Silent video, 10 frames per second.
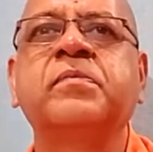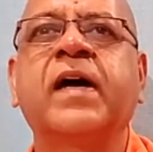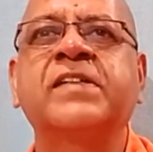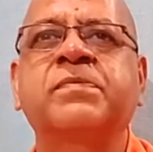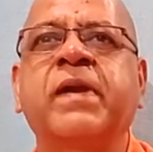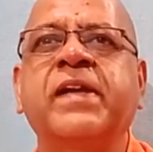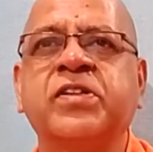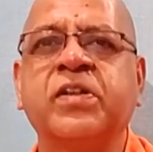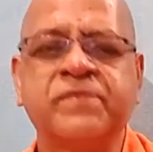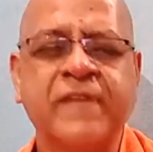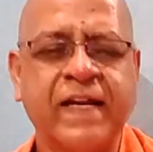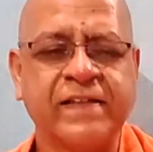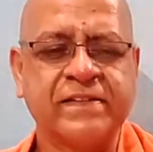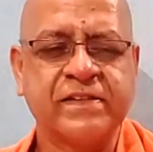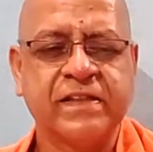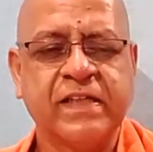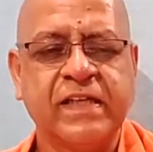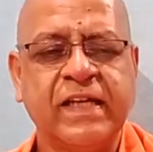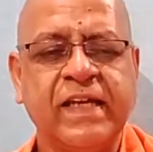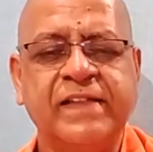explanation of that,
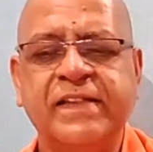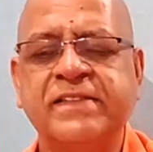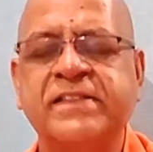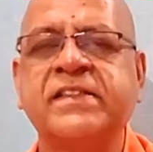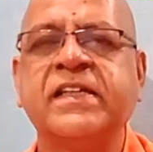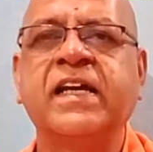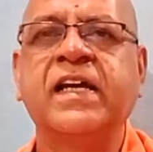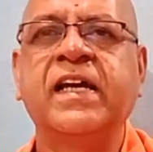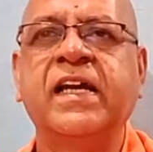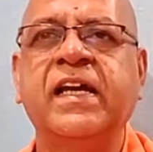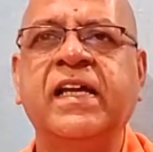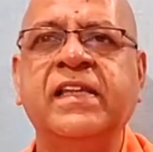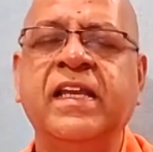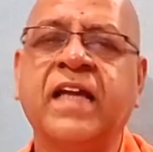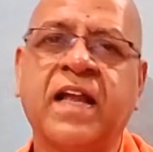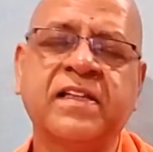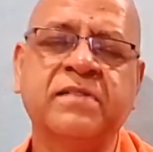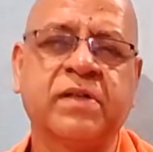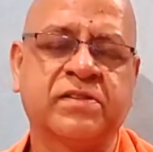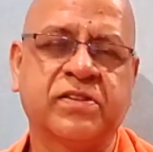it is in the Narada
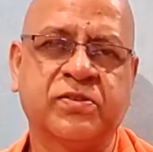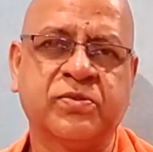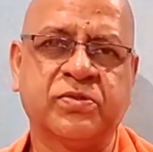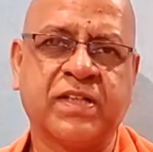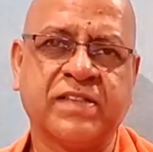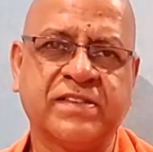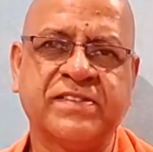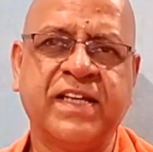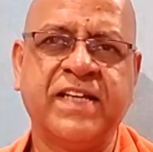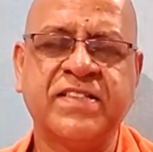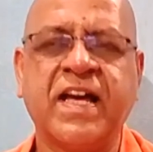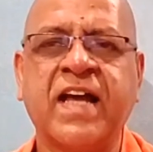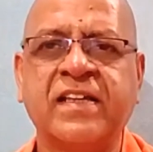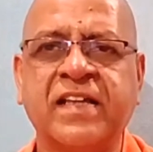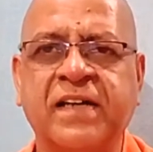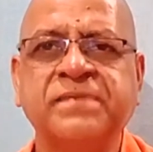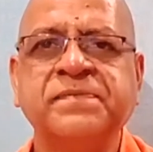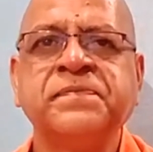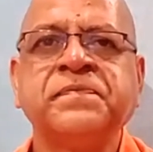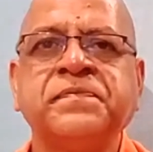Bhakti Sutra. The sage Narada
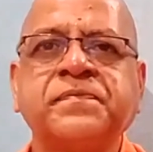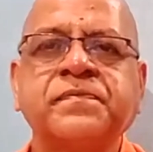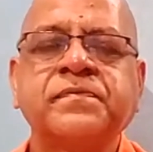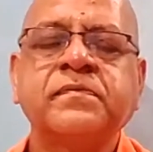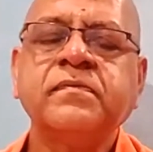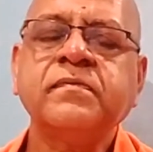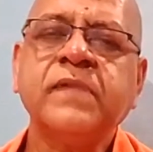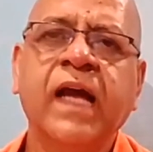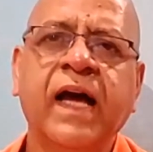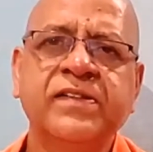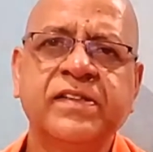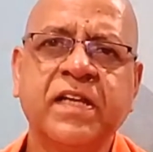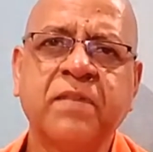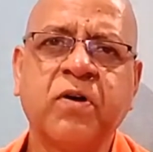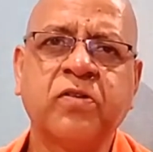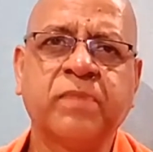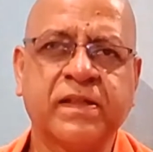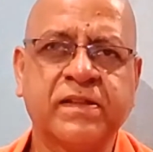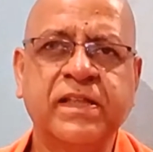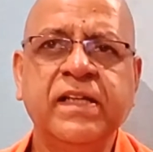has written about
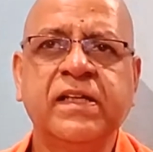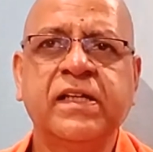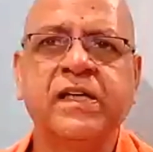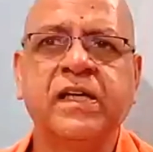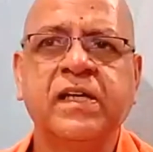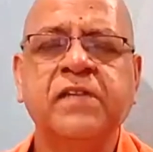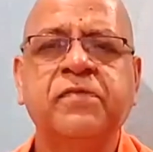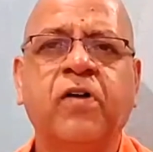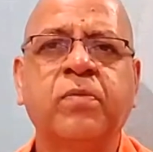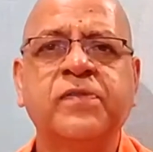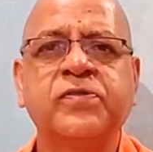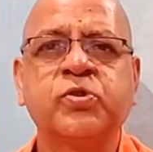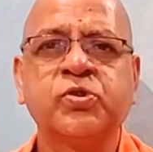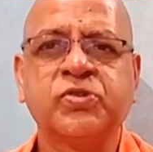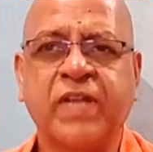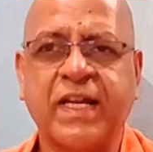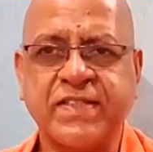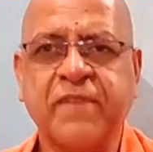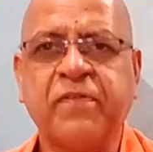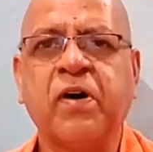bhakti in the form of
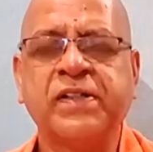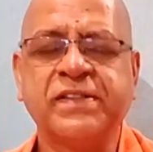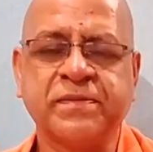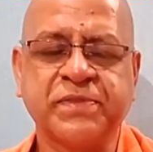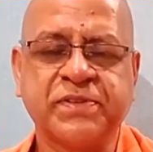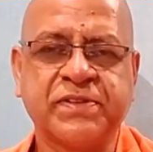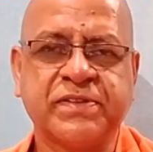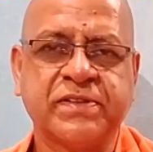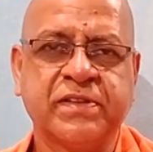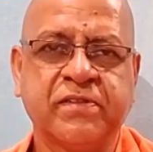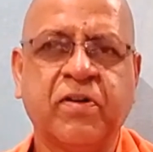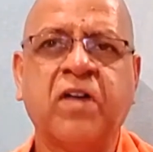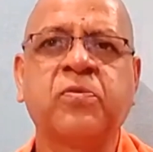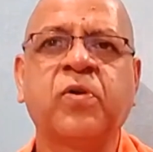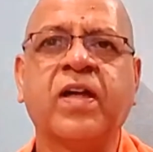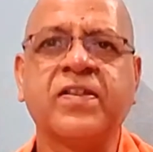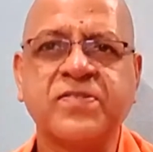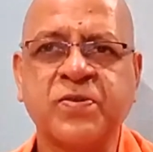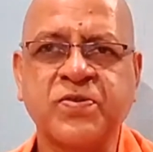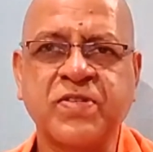sutras, aphorisms, formulas,
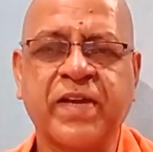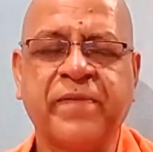so to say.